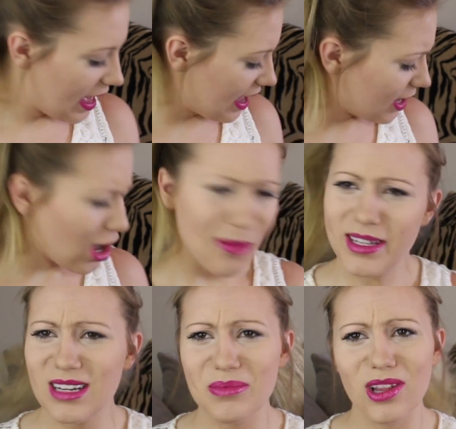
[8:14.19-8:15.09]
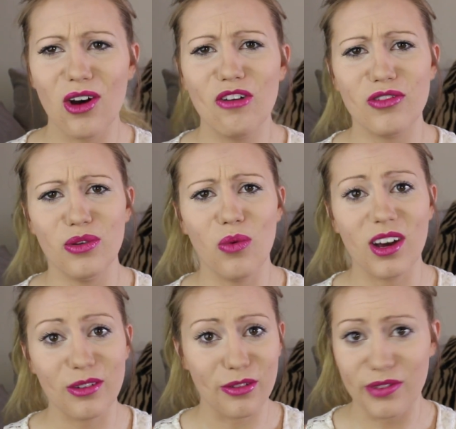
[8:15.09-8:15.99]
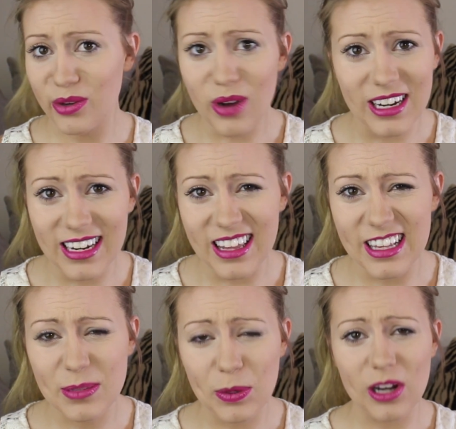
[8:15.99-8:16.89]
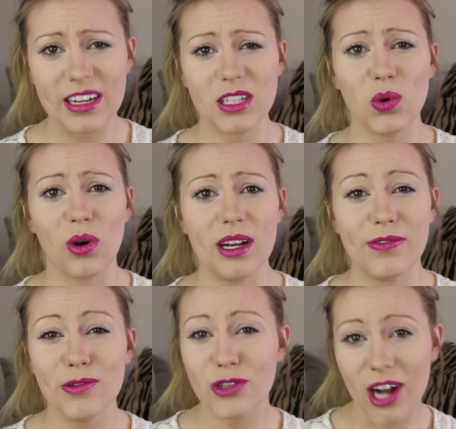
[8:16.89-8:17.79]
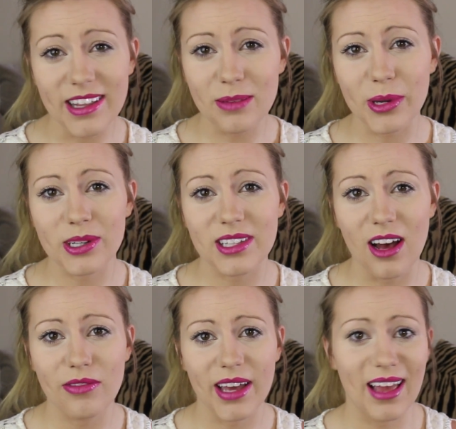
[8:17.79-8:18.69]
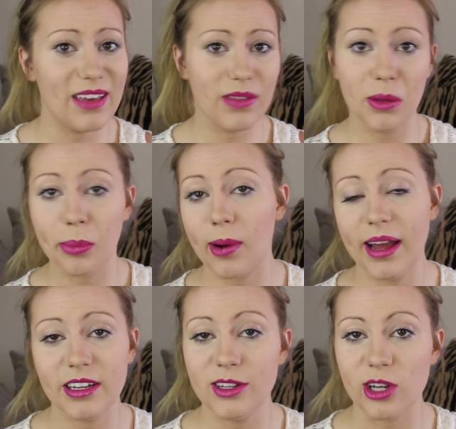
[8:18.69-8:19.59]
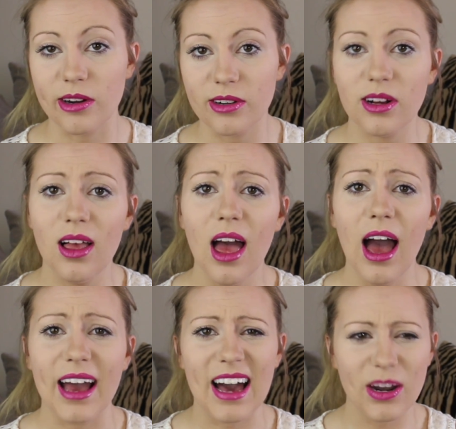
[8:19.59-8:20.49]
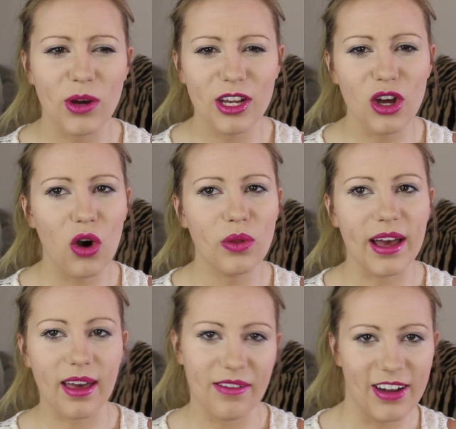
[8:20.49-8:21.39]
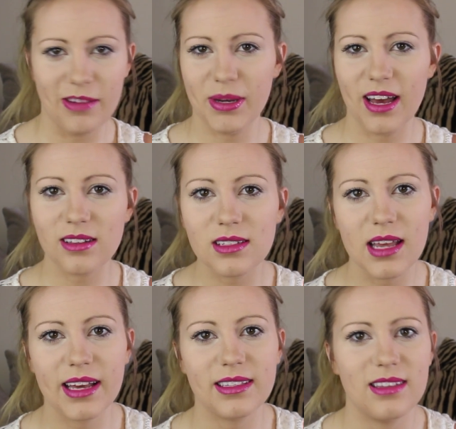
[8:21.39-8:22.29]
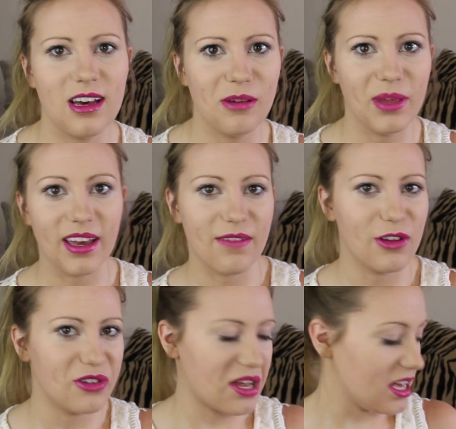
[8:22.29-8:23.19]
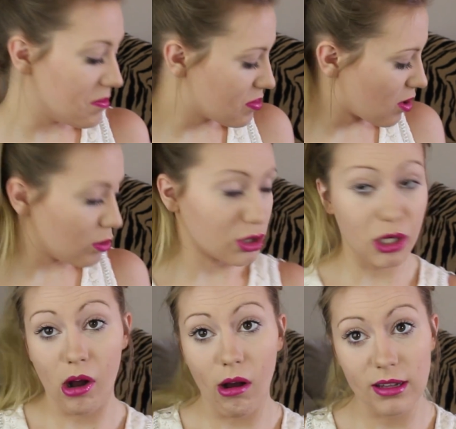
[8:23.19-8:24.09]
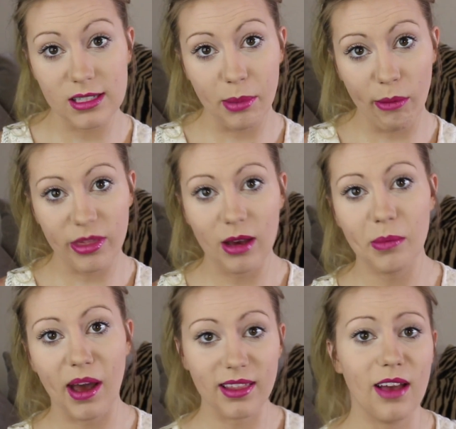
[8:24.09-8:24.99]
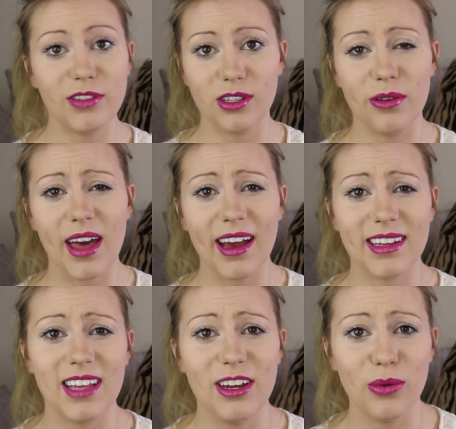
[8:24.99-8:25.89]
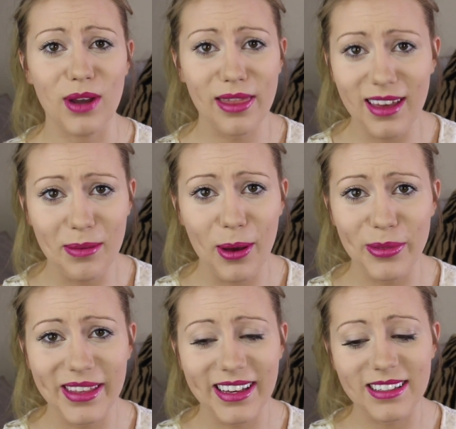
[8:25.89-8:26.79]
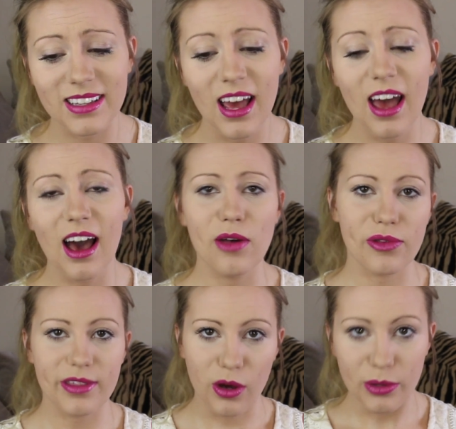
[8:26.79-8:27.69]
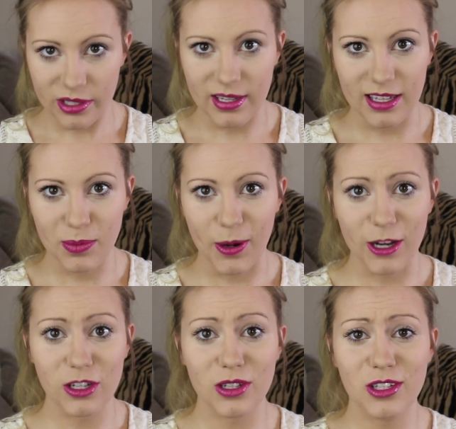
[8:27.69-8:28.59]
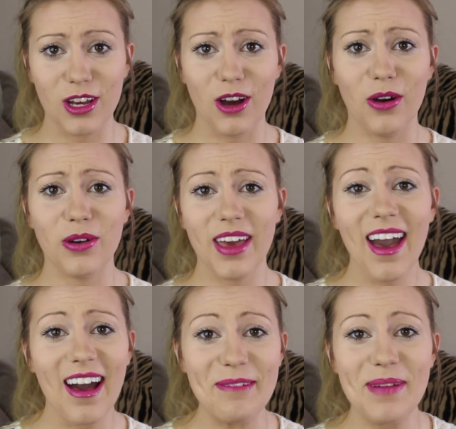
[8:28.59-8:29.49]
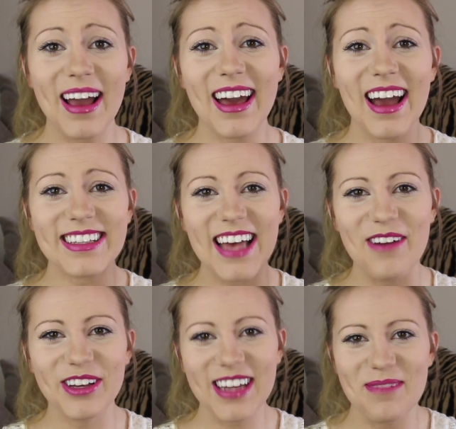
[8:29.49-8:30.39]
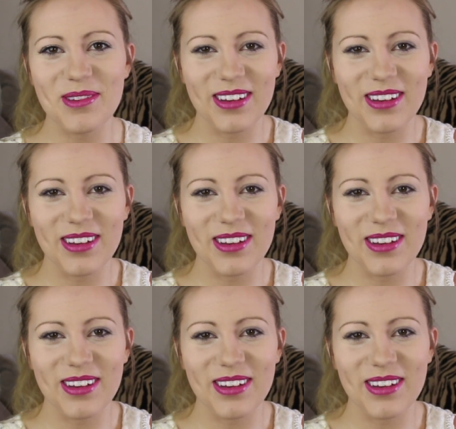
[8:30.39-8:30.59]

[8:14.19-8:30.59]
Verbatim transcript: And comment down below if you want a review on any of these products or if you've tried them yourself, like even the brand in general. I kind of want to know like if anybody else likes them, like if there's any pros or cons about them. I'd love to know that because I know nothing about these other than the Coastal Scents brush. So yeah, bye guys, have a good night